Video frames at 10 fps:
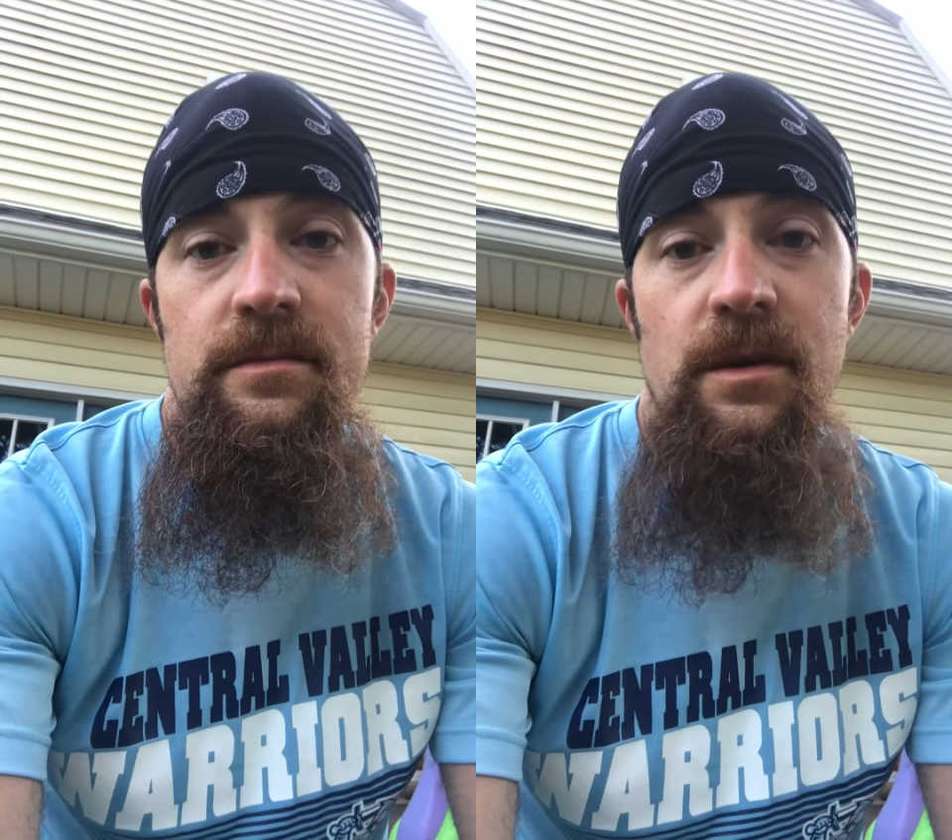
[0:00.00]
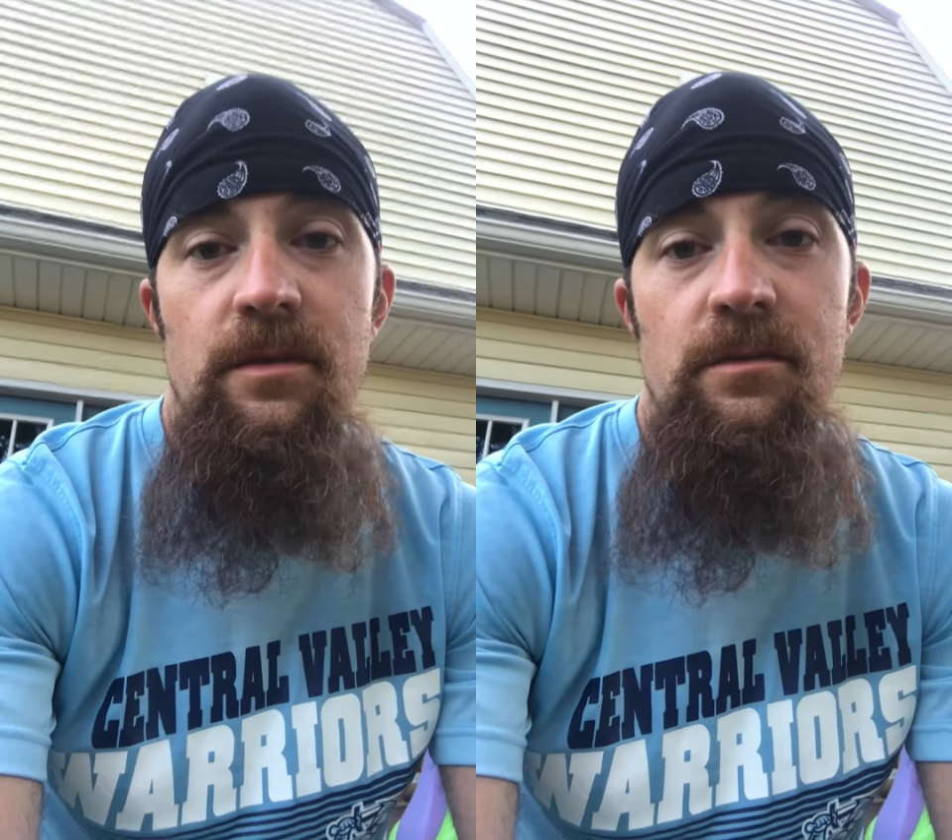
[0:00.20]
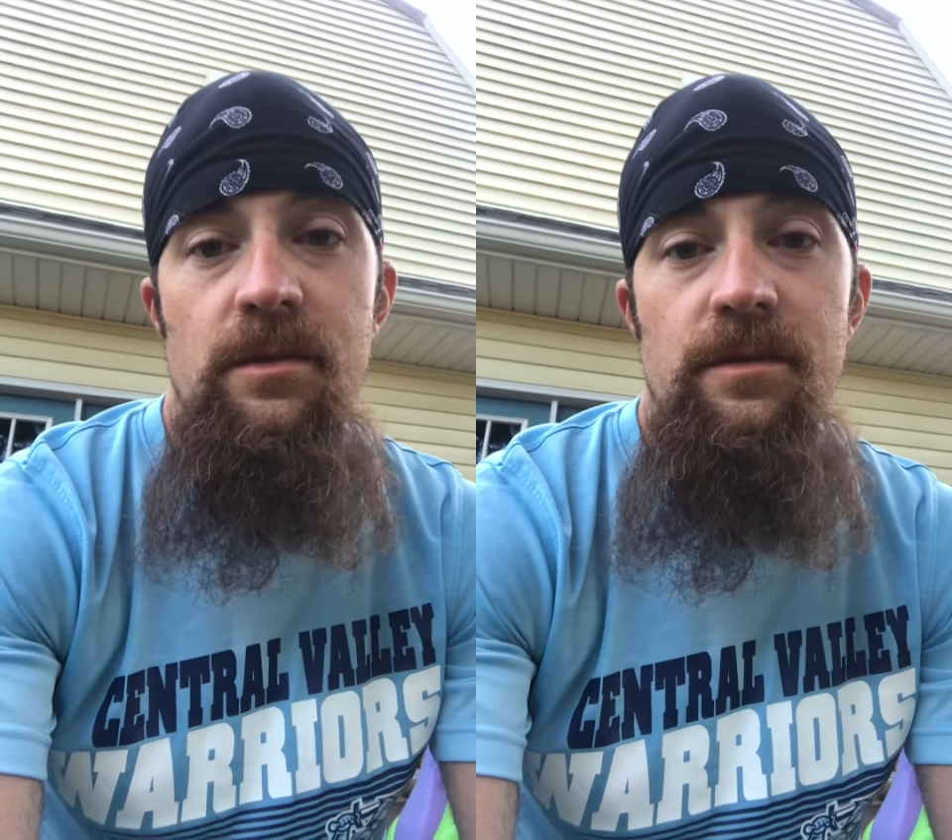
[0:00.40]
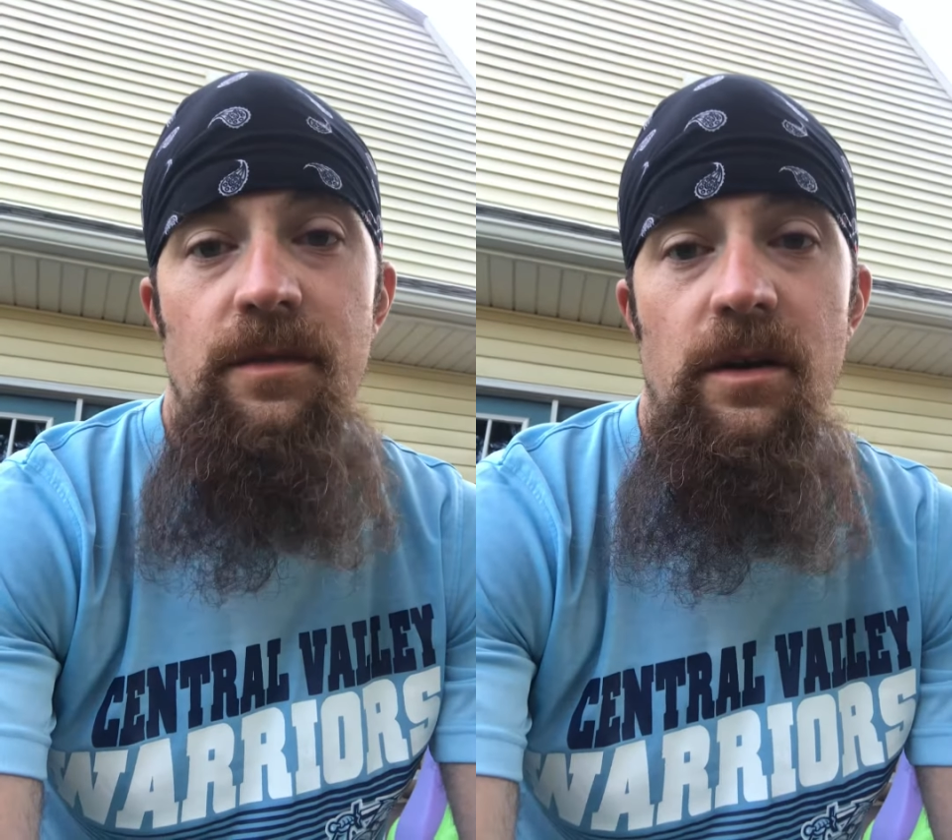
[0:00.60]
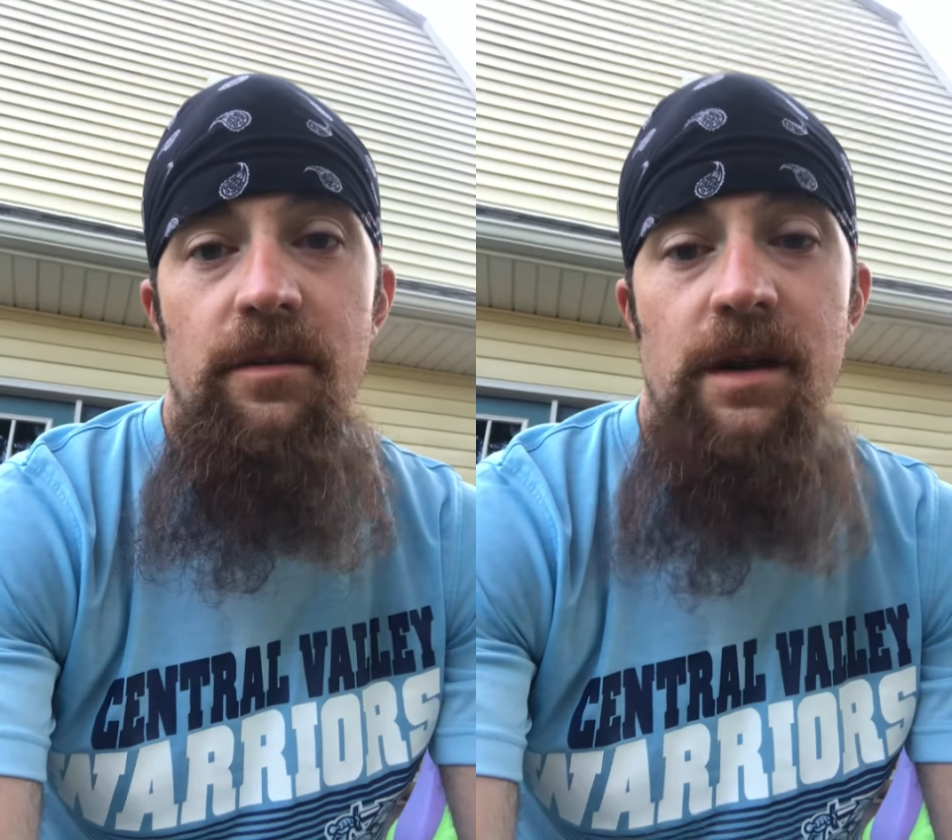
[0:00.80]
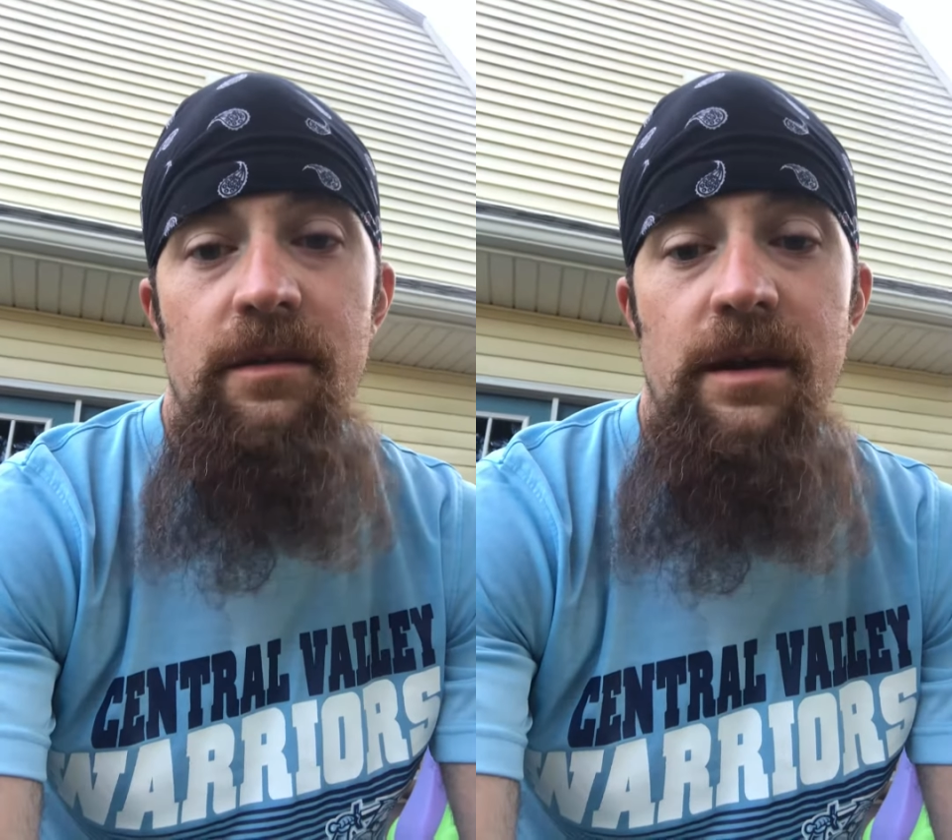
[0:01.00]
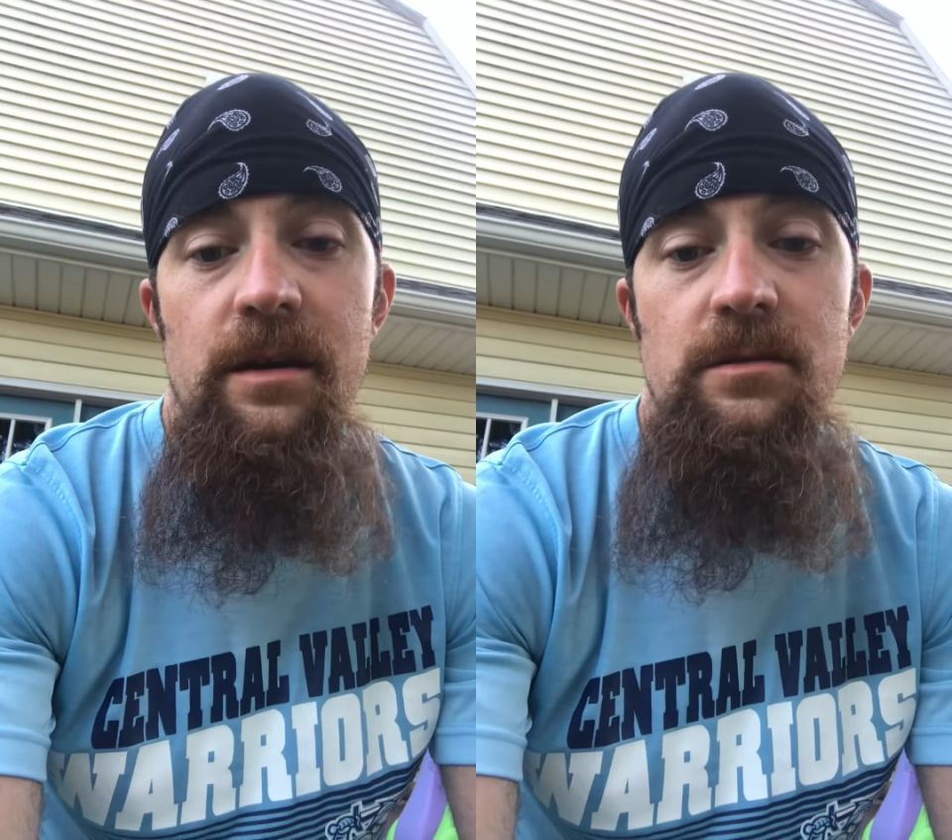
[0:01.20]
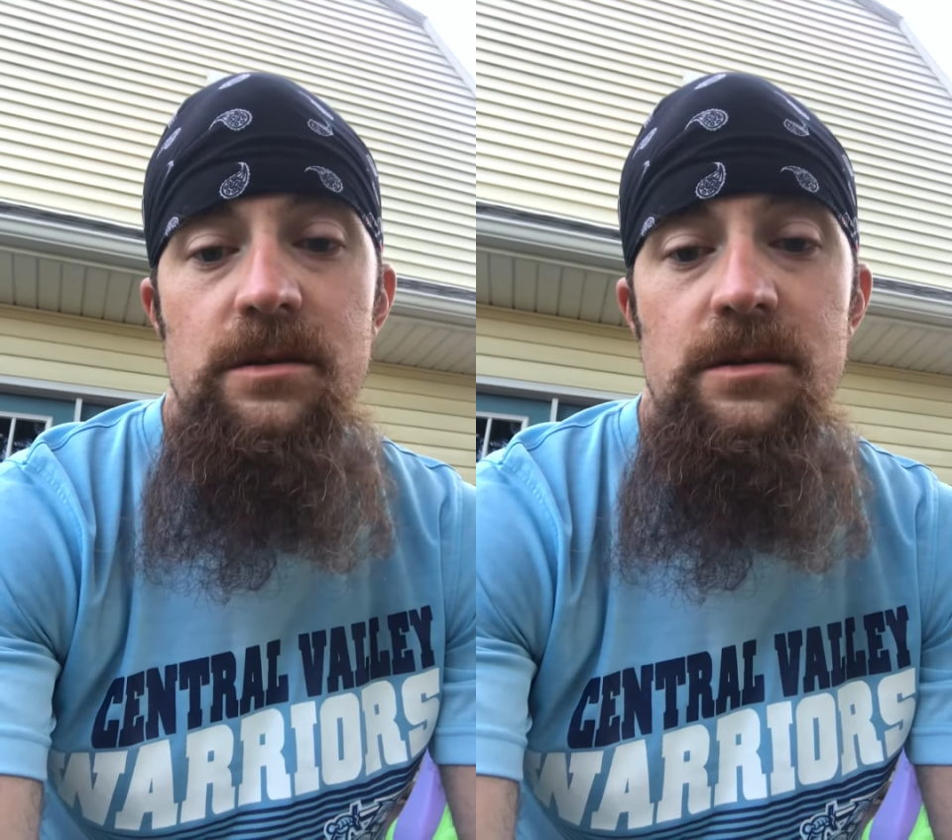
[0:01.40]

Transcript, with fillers: no, we're farting around now.